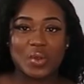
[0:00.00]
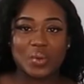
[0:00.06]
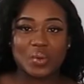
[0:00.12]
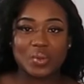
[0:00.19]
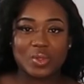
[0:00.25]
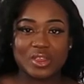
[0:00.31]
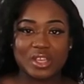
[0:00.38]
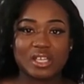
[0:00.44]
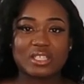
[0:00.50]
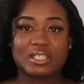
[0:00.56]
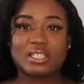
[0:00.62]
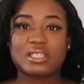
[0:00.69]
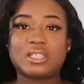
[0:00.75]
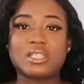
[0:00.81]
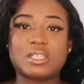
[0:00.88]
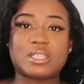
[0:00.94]
So this
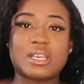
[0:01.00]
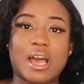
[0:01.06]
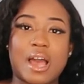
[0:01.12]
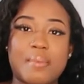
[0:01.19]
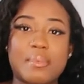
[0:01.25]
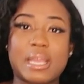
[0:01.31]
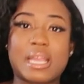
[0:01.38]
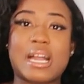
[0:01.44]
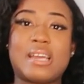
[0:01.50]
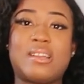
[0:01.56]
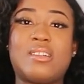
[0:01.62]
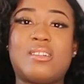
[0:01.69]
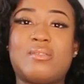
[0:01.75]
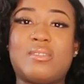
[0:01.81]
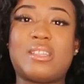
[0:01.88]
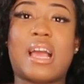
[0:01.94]
is the top. It kind
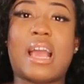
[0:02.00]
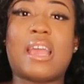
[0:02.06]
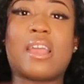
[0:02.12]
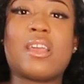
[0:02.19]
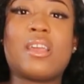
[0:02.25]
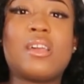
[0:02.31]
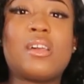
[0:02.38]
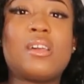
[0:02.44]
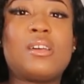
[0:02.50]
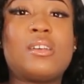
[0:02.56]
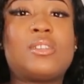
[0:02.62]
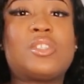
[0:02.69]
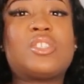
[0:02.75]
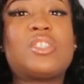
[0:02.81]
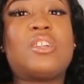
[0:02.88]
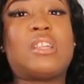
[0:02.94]
of, like,
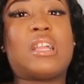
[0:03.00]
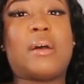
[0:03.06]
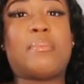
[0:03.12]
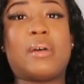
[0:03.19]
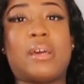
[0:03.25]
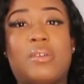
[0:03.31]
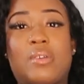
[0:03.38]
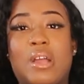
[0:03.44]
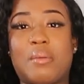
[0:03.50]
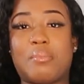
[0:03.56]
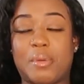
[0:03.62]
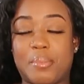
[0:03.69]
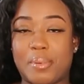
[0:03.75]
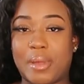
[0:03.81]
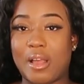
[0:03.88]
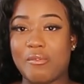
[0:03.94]
doesn't look that bad on
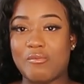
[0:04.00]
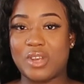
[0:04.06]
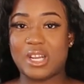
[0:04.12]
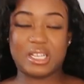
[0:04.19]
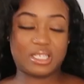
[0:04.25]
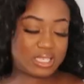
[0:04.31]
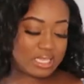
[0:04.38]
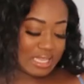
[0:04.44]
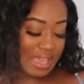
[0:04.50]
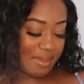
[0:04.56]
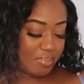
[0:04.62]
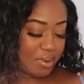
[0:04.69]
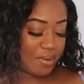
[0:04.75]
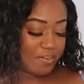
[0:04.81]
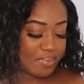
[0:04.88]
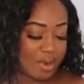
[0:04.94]
camera, but realistically, I
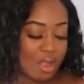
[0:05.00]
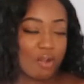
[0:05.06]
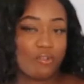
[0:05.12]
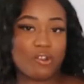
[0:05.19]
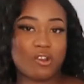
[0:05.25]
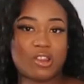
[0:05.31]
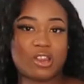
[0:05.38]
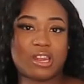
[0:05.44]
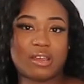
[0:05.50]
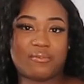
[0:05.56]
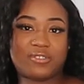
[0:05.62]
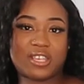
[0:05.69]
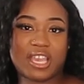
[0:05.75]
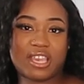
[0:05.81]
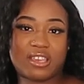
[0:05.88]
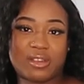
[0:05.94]
put a bra on and
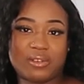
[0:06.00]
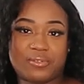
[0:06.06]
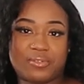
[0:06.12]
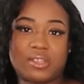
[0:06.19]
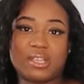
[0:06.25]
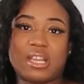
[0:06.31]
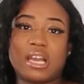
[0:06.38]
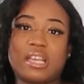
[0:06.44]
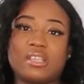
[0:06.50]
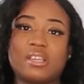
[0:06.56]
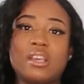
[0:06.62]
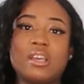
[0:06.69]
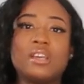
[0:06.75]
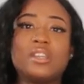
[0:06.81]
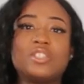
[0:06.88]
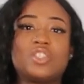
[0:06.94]
I've taken off the, like,
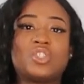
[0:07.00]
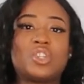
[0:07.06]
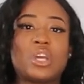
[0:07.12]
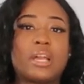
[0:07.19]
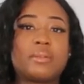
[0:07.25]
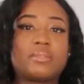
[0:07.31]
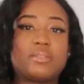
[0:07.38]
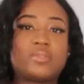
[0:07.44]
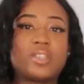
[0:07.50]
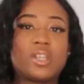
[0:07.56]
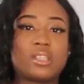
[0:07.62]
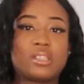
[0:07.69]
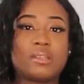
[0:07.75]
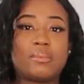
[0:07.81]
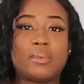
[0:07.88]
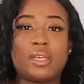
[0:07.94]
straps, I've
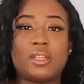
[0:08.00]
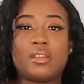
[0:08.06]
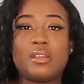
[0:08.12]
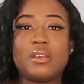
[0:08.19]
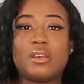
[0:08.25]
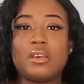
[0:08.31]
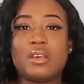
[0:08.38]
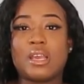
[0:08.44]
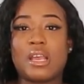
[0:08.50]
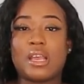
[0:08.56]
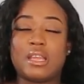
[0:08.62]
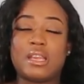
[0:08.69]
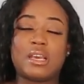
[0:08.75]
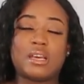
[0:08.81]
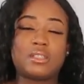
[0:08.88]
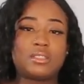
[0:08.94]
tucked them in.
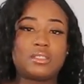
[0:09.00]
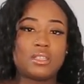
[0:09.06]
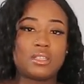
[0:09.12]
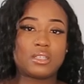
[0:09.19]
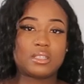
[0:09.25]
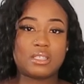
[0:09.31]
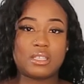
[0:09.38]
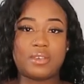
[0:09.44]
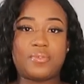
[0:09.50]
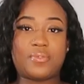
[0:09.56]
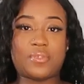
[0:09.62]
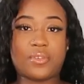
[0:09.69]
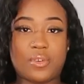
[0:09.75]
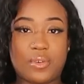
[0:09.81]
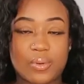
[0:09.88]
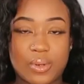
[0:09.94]
And now it doesn't look
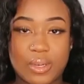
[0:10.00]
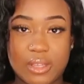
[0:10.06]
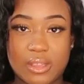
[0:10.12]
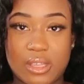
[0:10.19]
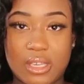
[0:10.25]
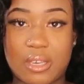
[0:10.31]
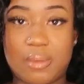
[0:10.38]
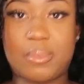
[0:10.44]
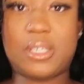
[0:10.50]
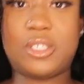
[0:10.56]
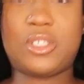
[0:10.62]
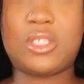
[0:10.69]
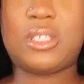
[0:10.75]
see-through or nothing, but it